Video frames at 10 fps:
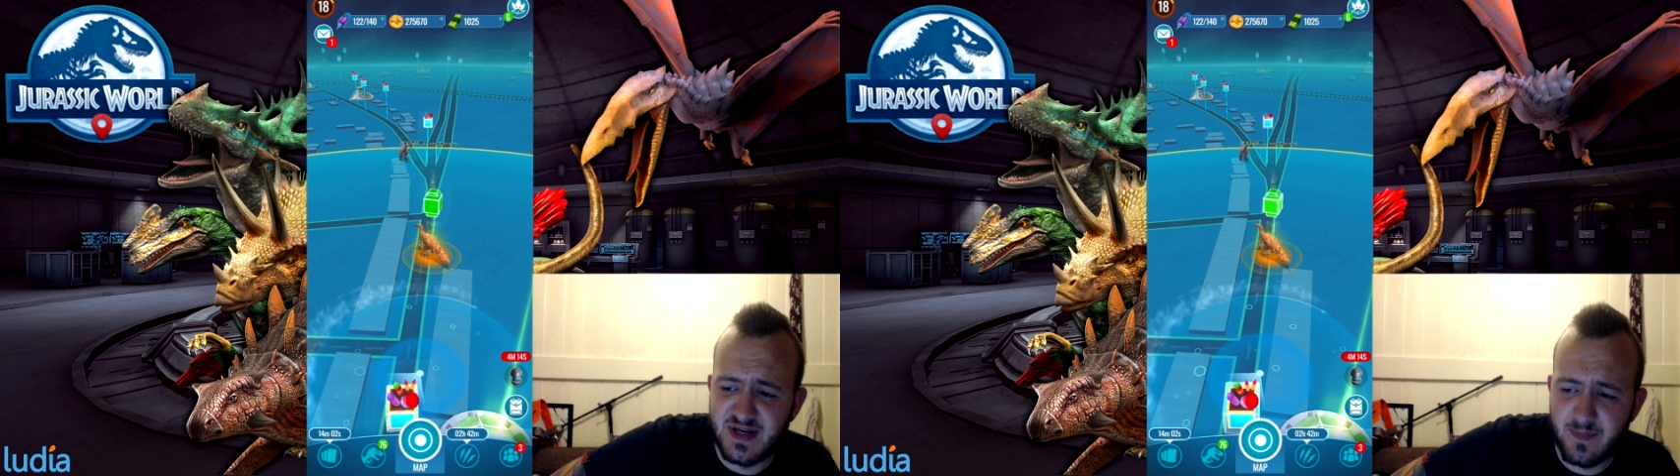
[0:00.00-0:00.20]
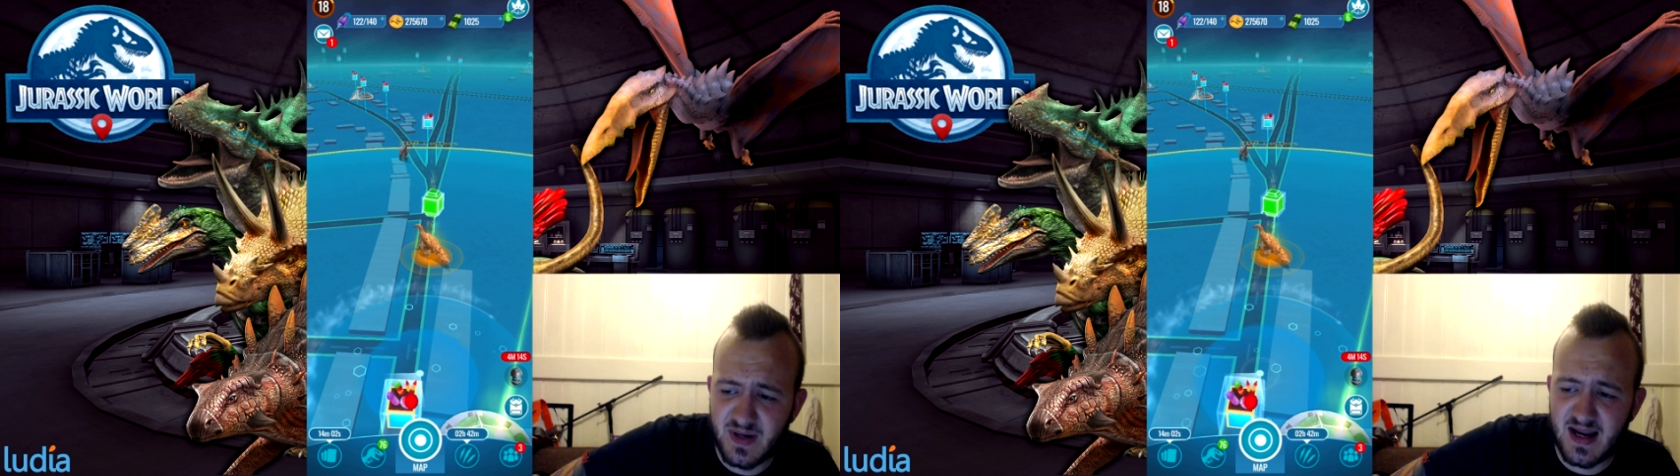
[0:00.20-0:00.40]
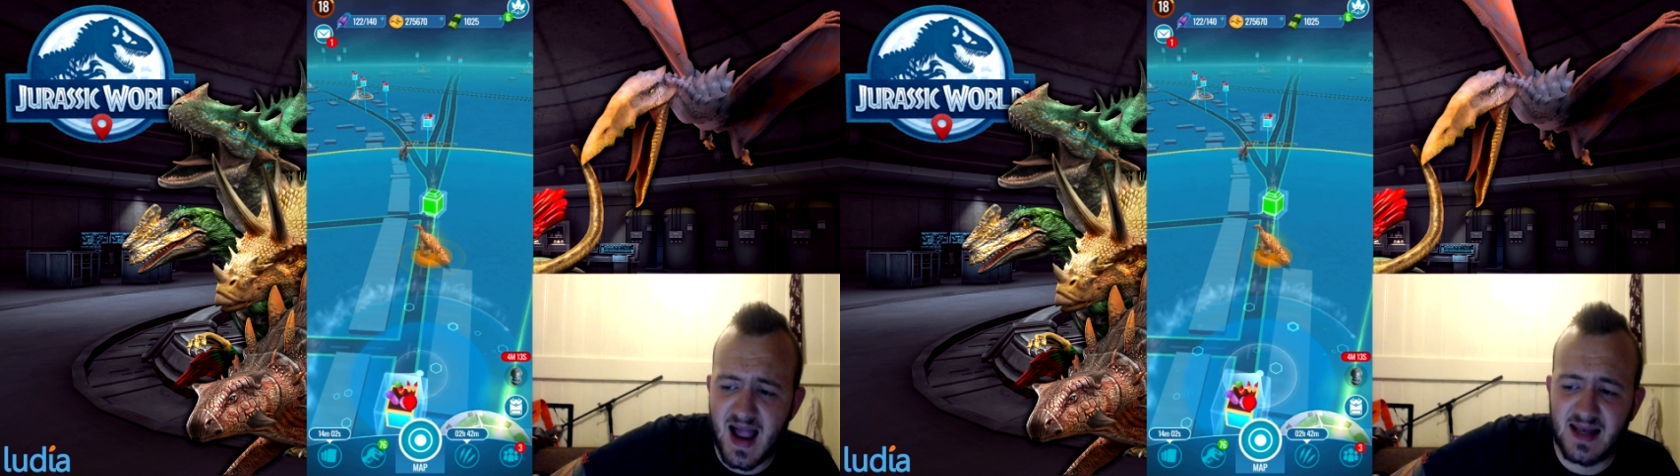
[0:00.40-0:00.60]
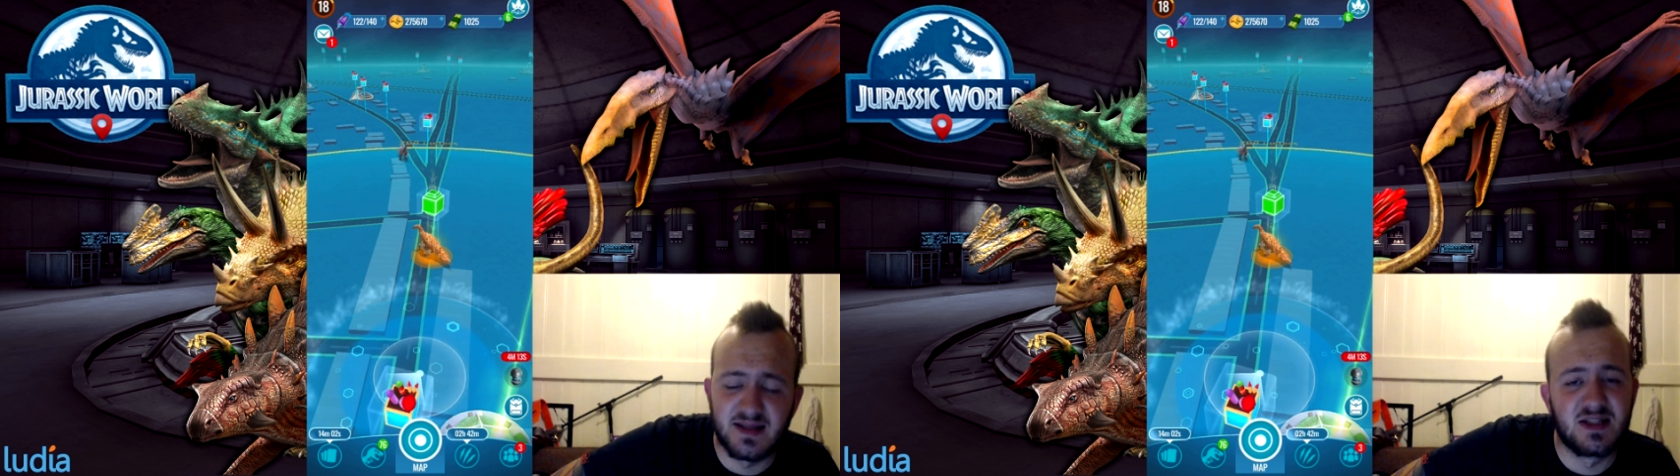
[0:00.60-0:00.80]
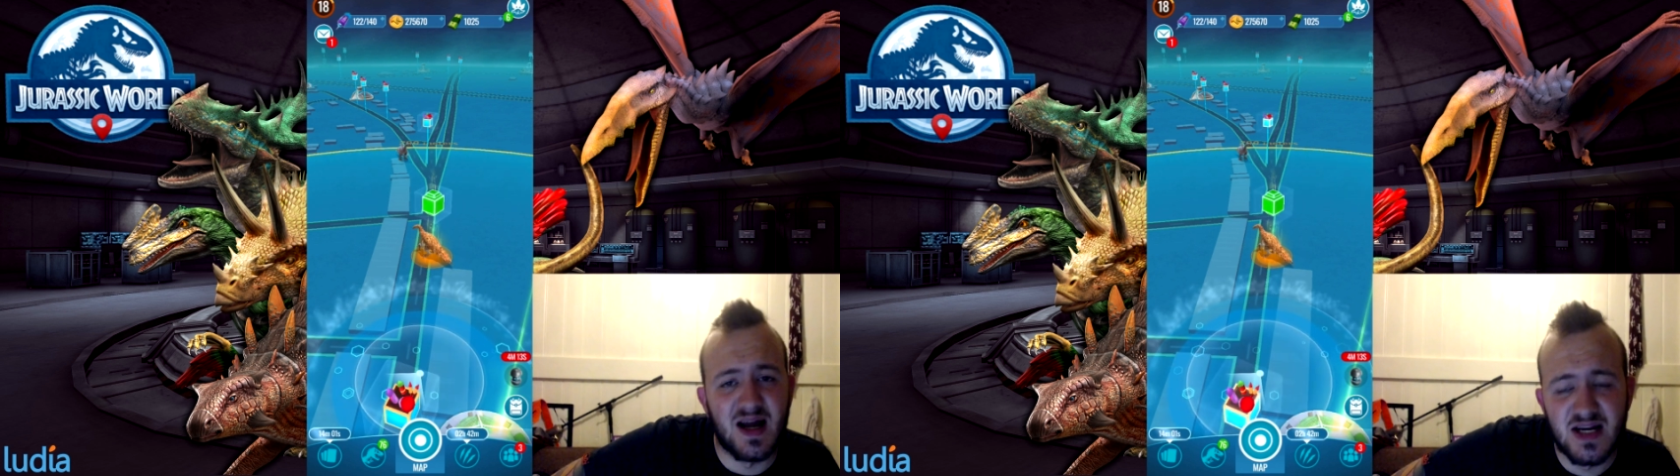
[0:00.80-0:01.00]

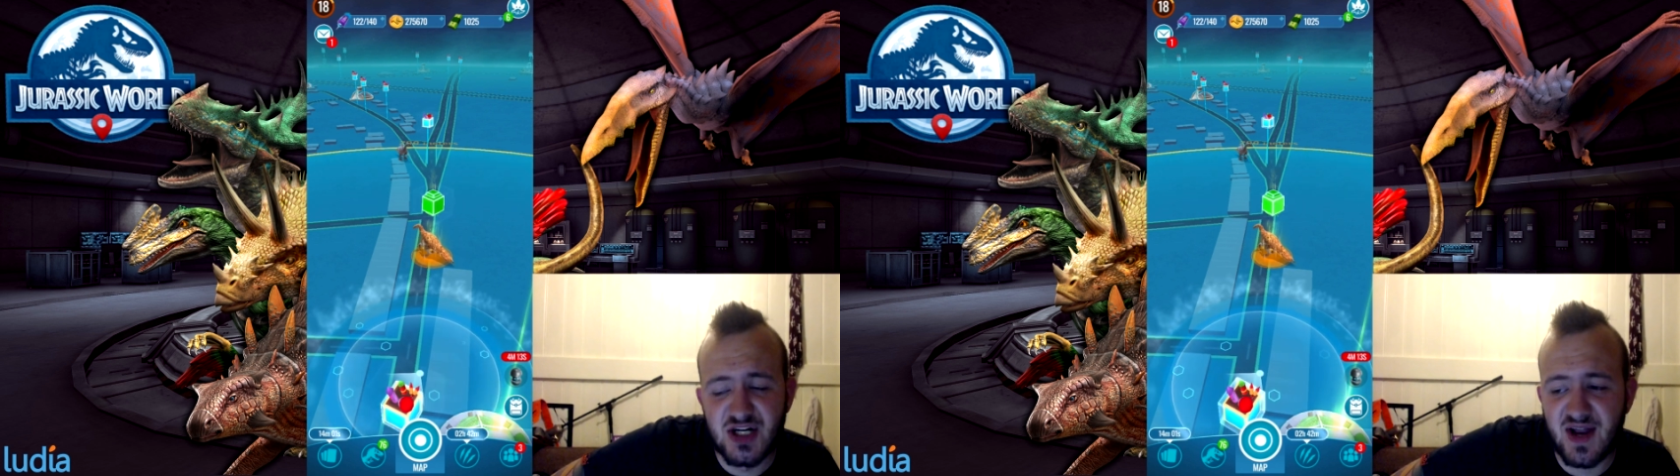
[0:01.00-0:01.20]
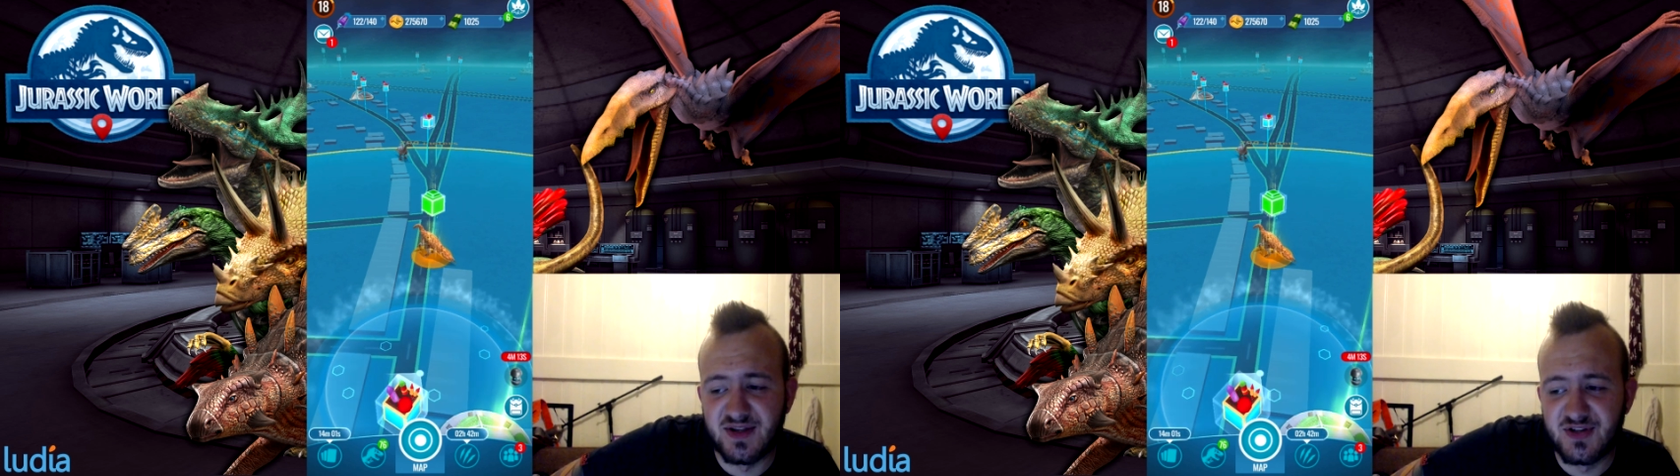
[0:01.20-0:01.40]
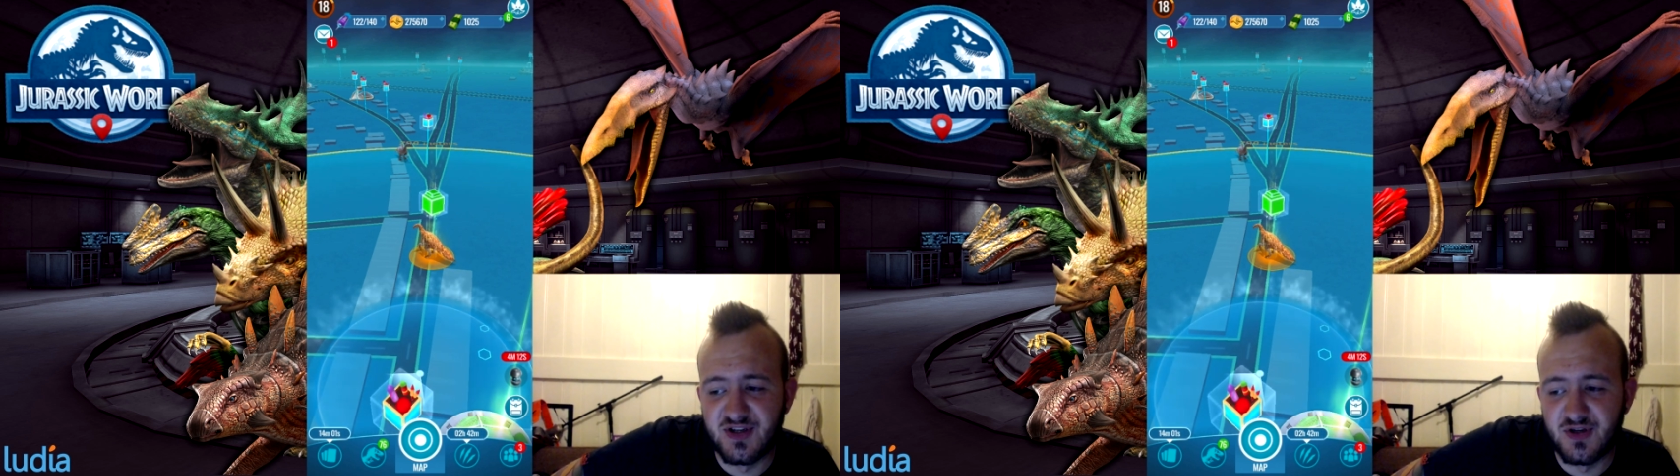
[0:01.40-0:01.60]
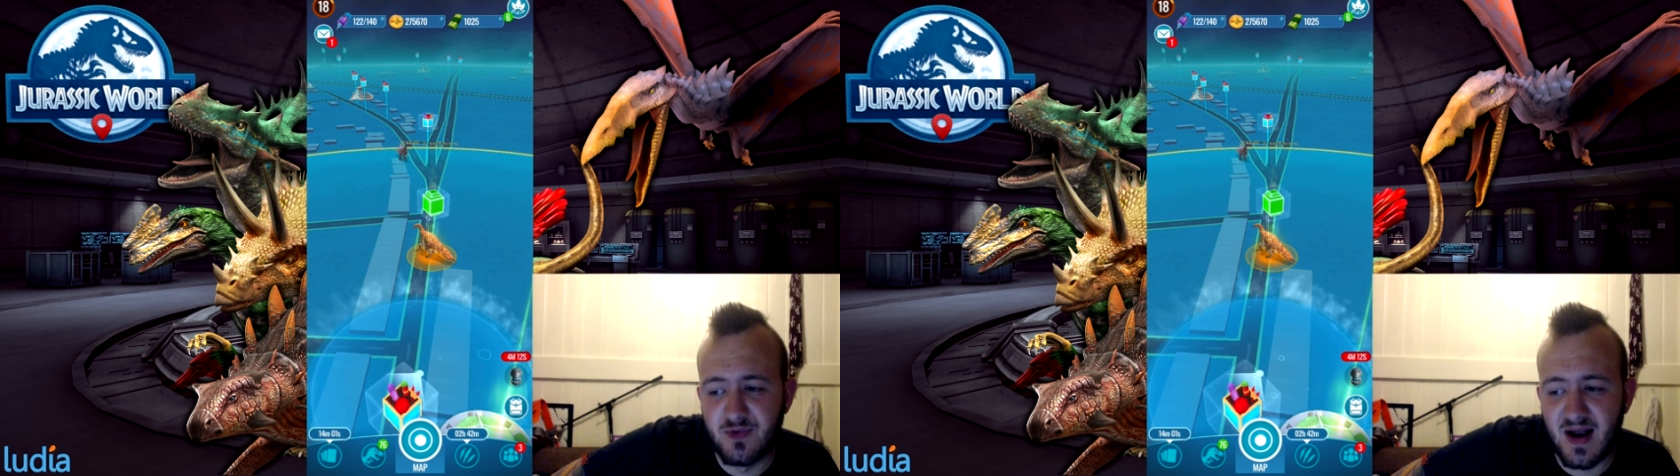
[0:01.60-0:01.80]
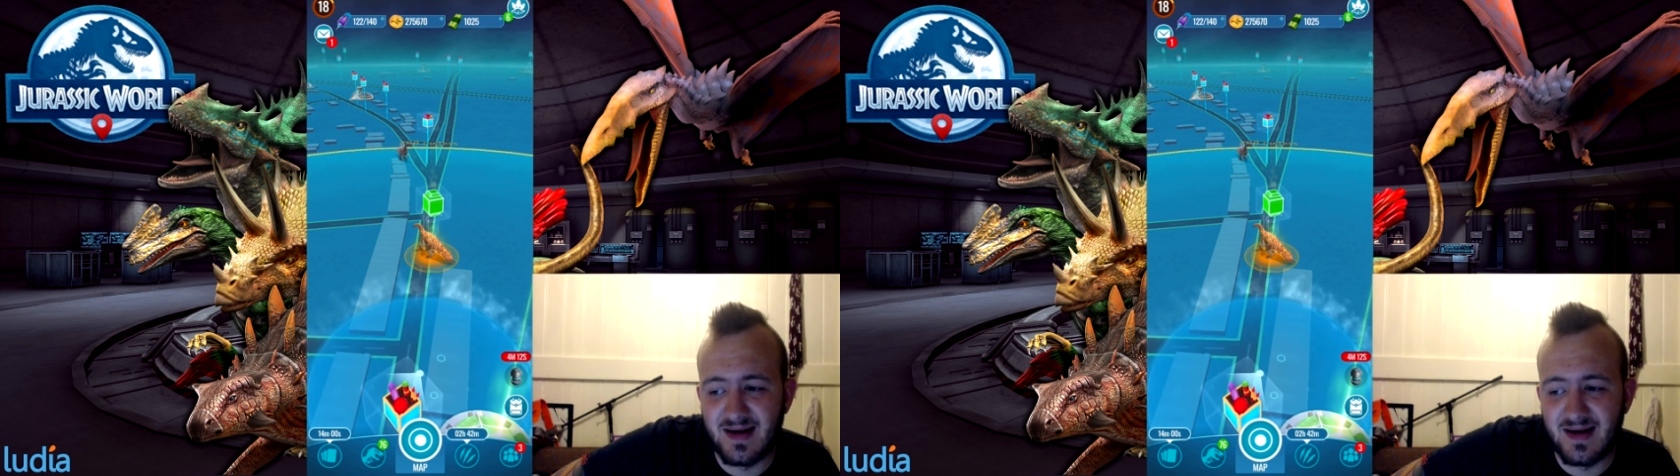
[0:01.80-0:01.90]
Diplocalus, Gen 2,